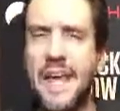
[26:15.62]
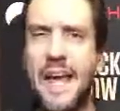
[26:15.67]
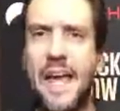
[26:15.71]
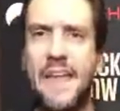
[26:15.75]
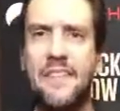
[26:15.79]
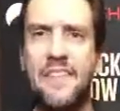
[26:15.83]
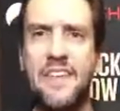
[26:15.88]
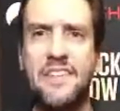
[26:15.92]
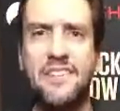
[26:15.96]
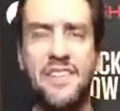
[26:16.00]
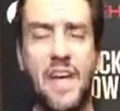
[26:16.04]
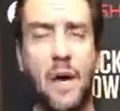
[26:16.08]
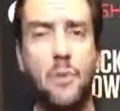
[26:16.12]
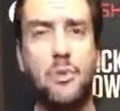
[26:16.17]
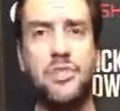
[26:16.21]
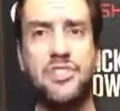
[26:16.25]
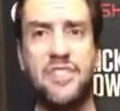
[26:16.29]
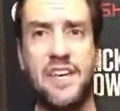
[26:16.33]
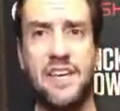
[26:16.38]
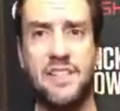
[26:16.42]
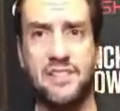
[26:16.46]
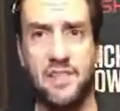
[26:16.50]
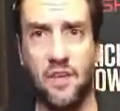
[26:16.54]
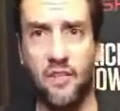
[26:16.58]
And this I would
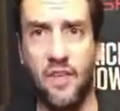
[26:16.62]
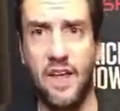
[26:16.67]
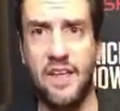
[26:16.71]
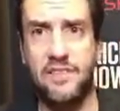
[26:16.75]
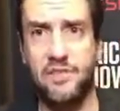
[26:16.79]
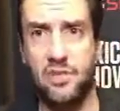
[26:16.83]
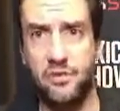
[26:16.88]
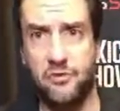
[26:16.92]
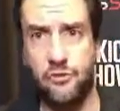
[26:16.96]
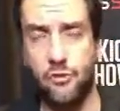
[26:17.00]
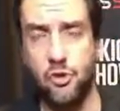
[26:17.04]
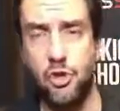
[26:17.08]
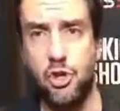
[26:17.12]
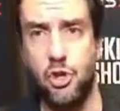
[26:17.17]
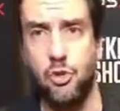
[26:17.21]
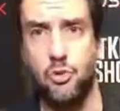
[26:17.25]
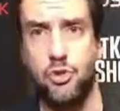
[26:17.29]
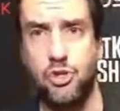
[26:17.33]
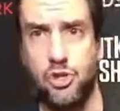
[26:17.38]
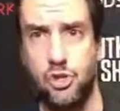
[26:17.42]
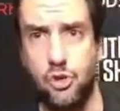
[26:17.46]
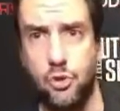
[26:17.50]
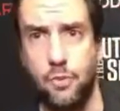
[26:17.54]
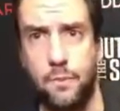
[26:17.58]
say is a lesson for
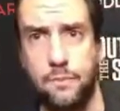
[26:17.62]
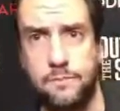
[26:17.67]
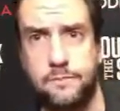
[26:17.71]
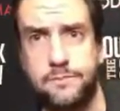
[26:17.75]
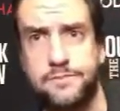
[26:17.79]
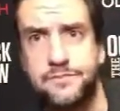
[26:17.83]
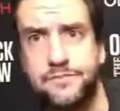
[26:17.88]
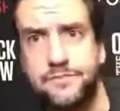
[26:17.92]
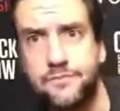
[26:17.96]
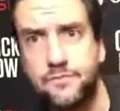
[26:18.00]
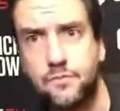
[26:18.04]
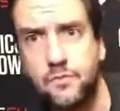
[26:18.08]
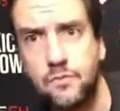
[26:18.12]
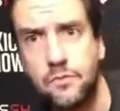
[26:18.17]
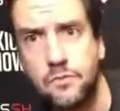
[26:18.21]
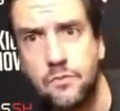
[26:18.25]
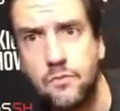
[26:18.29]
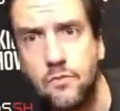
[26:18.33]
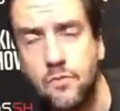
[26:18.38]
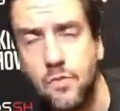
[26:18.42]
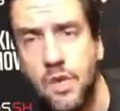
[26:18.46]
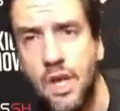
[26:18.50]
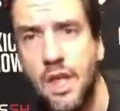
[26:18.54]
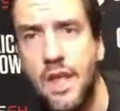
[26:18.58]
you too.
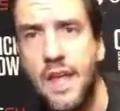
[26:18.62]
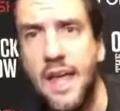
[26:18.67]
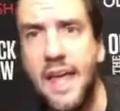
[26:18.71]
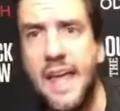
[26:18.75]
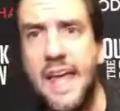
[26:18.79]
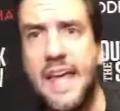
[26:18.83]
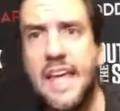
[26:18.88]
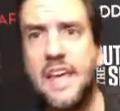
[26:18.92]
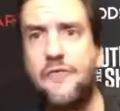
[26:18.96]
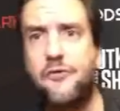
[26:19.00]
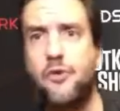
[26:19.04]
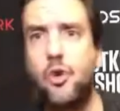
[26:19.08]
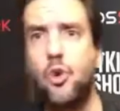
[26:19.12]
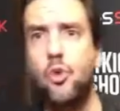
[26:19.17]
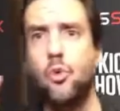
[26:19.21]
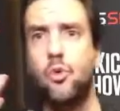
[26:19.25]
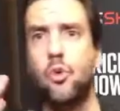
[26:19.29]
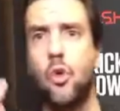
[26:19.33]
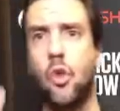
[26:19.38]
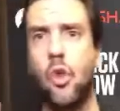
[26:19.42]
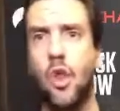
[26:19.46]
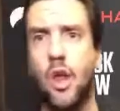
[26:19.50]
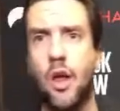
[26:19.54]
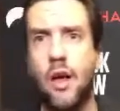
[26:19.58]
If
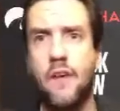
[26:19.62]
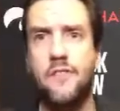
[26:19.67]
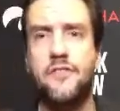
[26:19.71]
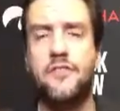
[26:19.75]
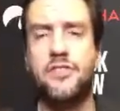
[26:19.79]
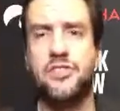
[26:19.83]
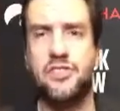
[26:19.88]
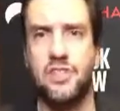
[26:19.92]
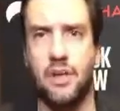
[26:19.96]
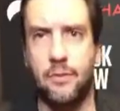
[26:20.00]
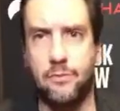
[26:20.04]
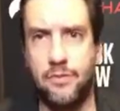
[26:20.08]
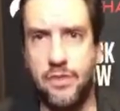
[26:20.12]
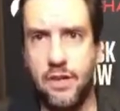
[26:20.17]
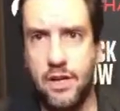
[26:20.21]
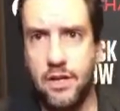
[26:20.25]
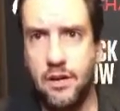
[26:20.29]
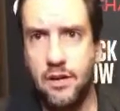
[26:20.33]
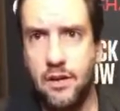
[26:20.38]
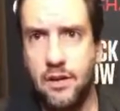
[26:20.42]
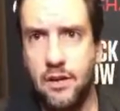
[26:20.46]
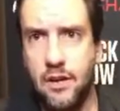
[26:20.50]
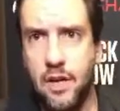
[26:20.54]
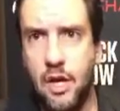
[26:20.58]
you love
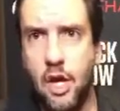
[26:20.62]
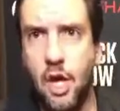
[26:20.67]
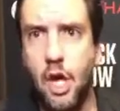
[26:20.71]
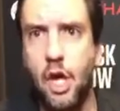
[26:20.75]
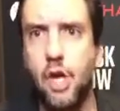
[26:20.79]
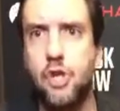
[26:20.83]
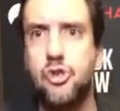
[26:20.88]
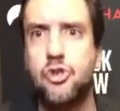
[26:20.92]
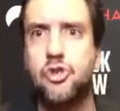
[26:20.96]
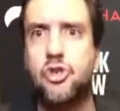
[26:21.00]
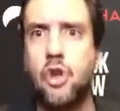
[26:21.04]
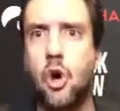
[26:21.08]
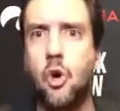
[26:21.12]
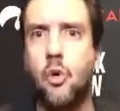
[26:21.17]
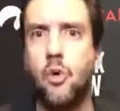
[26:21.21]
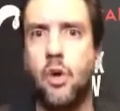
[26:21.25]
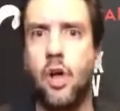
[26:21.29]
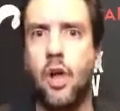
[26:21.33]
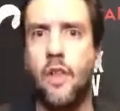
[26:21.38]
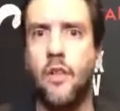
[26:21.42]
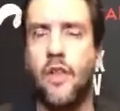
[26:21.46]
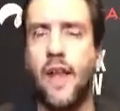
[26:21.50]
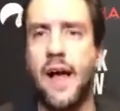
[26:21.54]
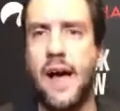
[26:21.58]
something,
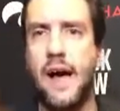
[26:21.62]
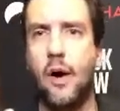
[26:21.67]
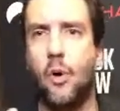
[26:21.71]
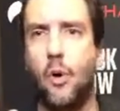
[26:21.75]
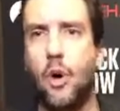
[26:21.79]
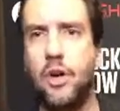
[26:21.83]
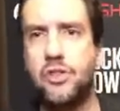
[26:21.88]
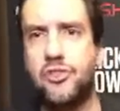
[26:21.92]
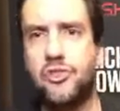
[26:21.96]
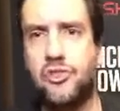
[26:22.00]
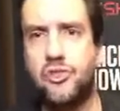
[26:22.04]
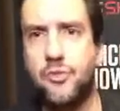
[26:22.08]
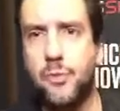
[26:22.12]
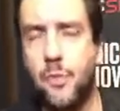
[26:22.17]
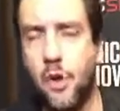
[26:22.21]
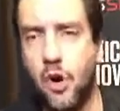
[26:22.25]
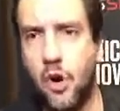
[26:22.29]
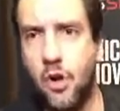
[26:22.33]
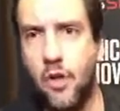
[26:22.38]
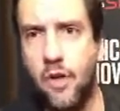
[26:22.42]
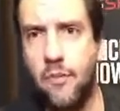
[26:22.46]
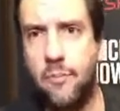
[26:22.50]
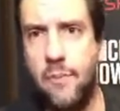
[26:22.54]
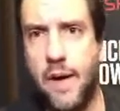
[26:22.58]
don't allow a
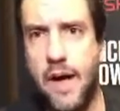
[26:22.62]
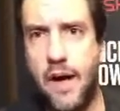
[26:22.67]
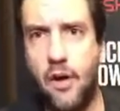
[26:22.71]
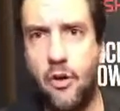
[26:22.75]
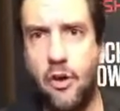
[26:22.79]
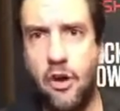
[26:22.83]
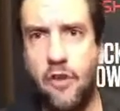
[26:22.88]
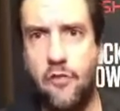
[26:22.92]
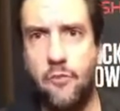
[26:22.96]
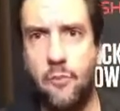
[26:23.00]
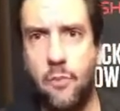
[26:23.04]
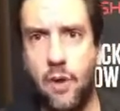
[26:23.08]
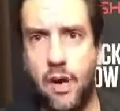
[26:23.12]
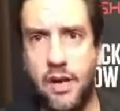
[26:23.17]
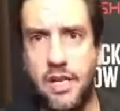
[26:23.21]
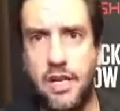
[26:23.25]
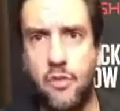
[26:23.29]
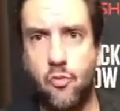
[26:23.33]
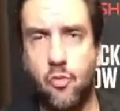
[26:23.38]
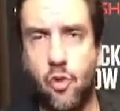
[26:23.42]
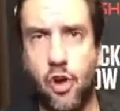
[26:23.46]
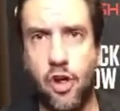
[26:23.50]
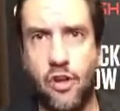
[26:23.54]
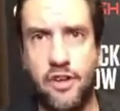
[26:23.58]
small amount of
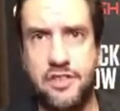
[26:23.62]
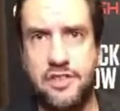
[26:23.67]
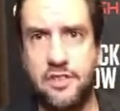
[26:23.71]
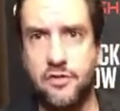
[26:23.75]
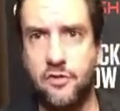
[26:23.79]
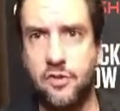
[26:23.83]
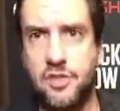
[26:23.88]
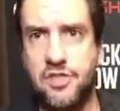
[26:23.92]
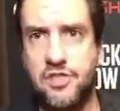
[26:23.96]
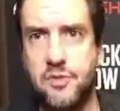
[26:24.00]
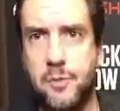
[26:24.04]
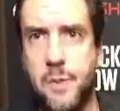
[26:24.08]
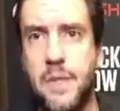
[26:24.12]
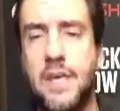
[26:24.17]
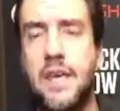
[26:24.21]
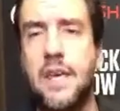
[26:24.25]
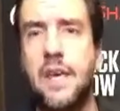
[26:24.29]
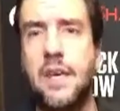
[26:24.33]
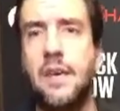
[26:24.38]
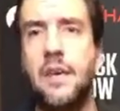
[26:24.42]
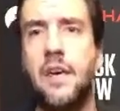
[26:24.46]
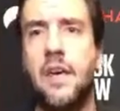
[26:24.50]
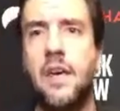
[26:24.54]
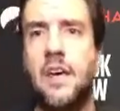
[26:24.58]
money, relatively
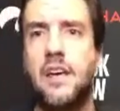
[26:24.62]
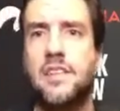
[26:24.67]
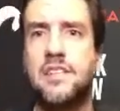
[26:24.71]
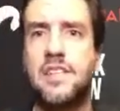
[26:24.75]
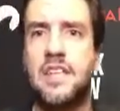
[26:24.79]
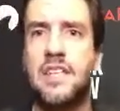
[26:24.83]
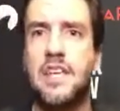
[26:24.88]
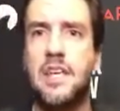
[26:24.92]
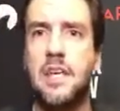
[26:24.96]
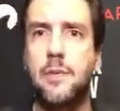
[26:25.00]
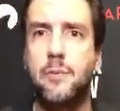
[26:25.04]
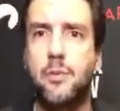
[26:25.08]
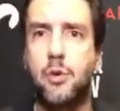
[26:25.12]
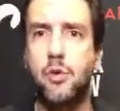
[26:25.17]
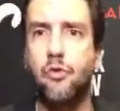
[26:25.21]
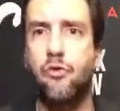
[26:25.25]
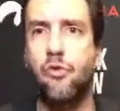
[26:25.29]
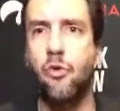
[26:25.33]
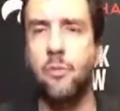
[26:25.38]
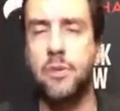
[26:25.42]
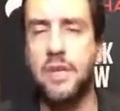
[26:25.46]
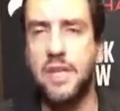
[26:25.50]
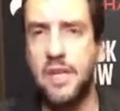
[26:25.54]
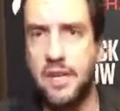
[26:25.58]
speaking, to keep you
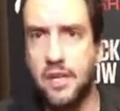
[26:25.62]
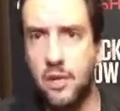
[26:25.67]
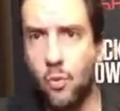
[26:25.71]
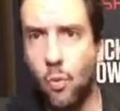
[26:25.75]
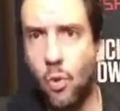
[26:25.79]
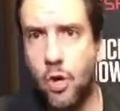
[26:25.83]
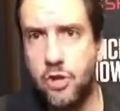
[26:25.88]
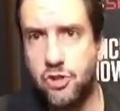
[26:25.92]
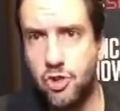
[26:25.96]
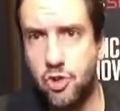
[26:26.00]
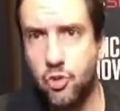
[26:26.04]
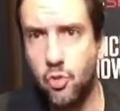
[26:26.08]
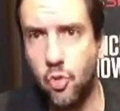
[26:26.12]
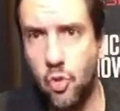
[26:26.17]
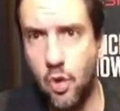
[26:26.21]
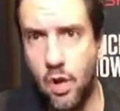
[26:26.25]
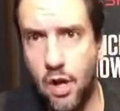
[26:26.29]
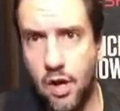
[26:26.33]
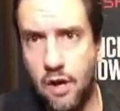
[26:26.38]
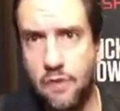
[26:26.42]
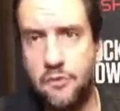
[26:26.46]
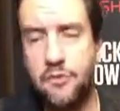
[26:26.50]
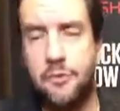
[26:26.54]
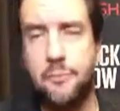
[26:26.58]
from getting what you
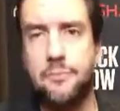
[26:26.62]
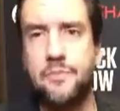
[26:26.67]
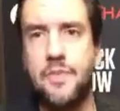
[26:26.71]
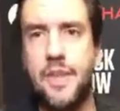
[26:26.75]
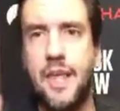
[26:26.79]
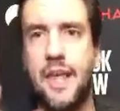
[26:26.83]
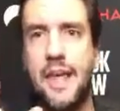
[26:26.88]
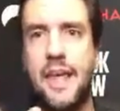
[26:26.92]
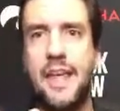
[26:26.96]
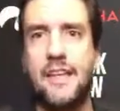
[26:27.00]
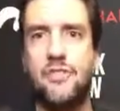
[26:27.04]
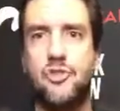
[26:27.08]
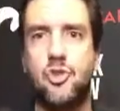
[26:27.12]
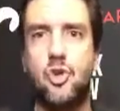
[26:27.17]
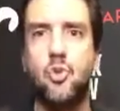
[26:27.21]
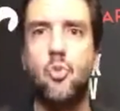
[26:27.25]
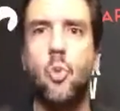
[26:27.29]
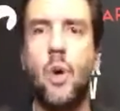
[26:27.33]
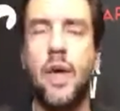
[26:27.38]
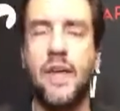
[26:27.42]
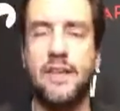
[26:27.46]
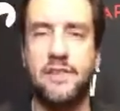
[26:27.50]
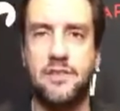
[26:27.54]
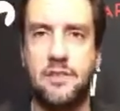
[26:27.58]
love. To
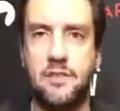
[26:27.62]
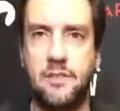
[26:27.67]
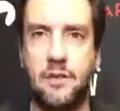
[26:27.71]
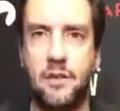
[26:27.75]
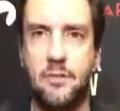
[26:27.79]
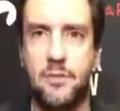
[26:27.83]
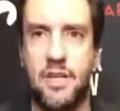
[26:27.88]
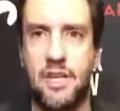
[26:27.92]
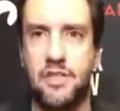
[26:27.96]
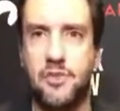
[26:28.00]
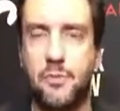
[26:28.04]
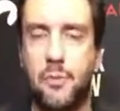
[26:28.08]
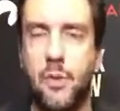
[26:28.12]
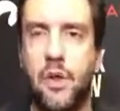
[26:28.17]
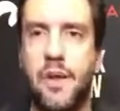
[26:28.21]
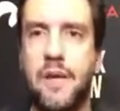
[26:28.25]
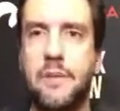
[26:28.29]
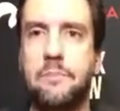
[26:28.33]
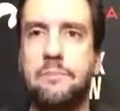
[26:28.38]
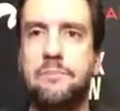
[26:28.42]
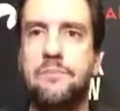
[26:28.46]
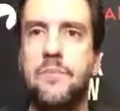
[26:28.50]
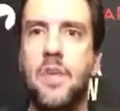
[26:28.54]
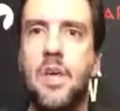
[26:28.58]
wit, let me
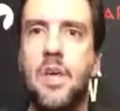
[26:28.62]
explain.